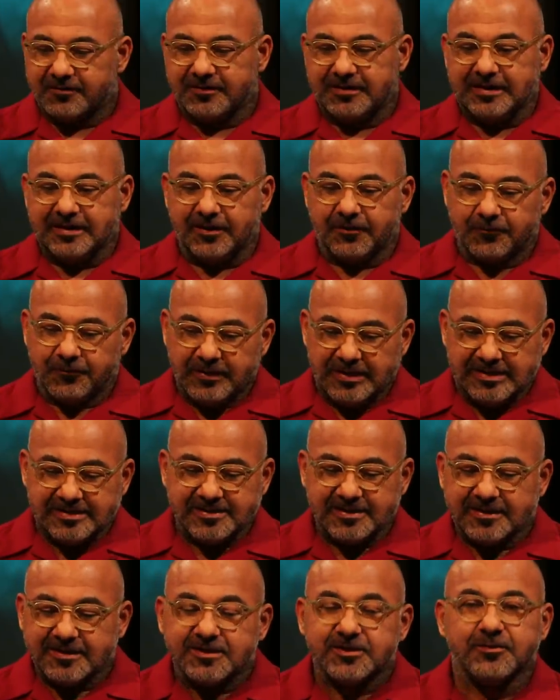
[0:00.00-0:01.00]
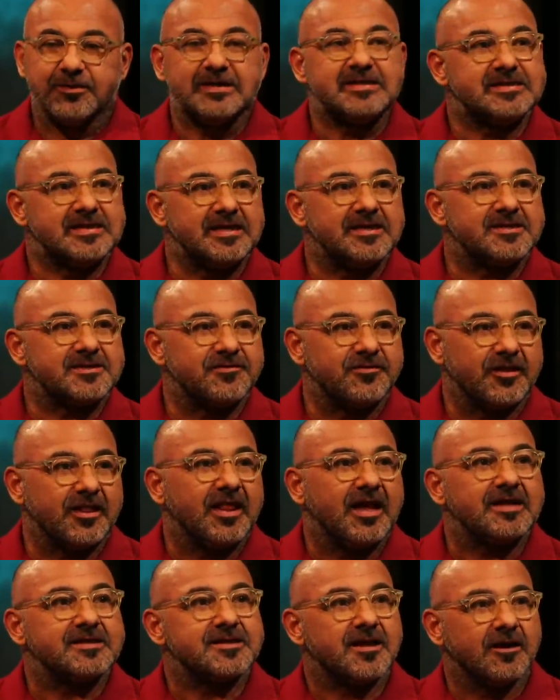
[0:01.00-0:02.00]
you know, reason to exist for the
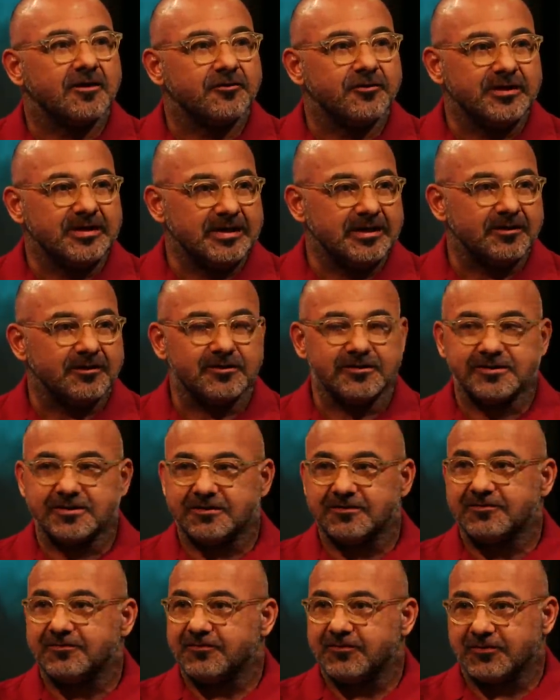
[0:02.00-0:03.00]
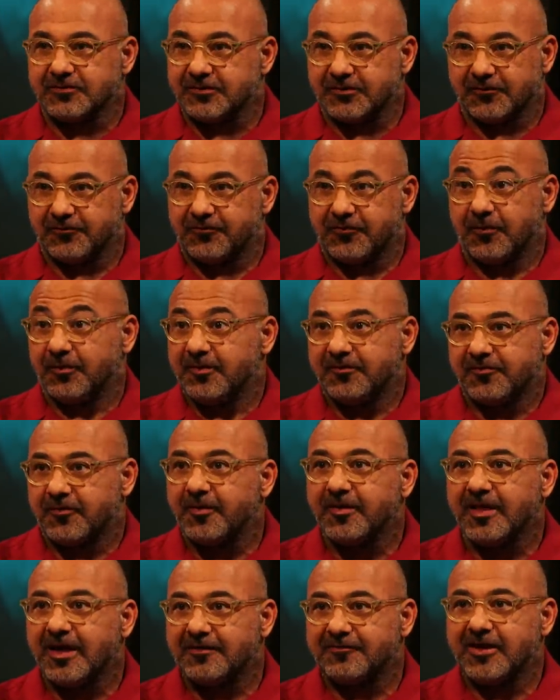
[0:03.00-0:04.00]
last hundred years from the
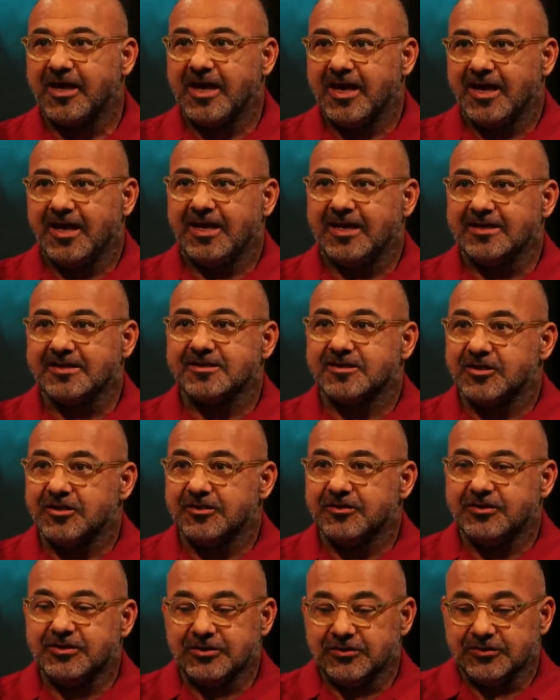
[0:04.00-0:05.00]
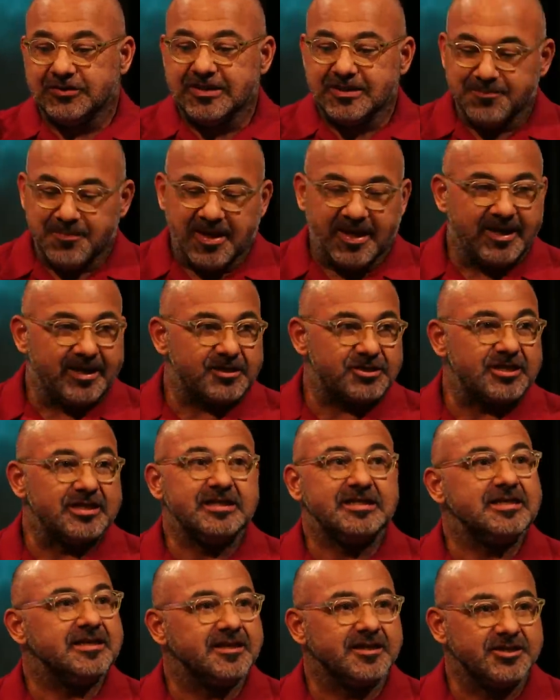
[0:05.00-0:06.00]
from the left is to to diminish
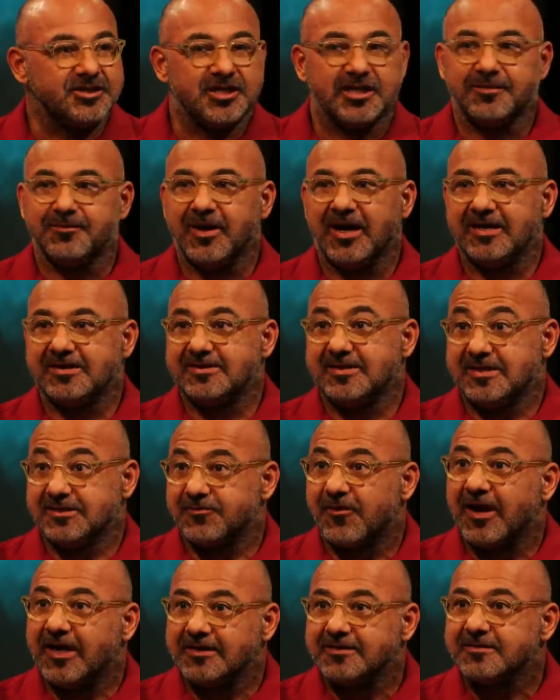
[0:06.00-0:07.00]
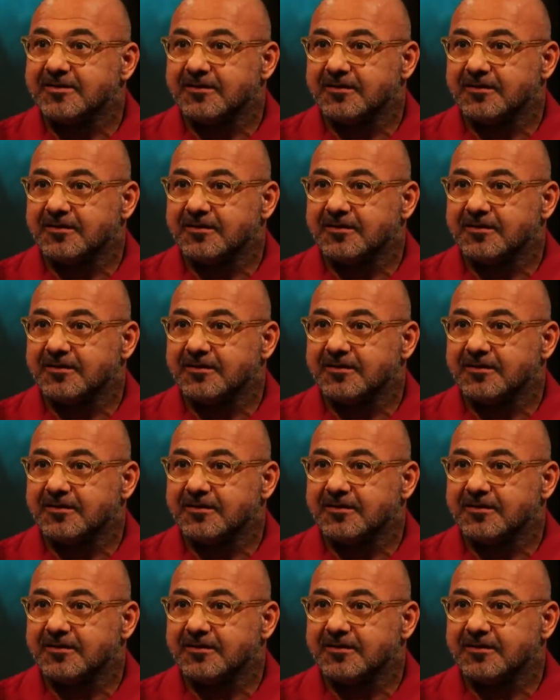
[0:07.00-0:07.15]
and delegitimize these rights.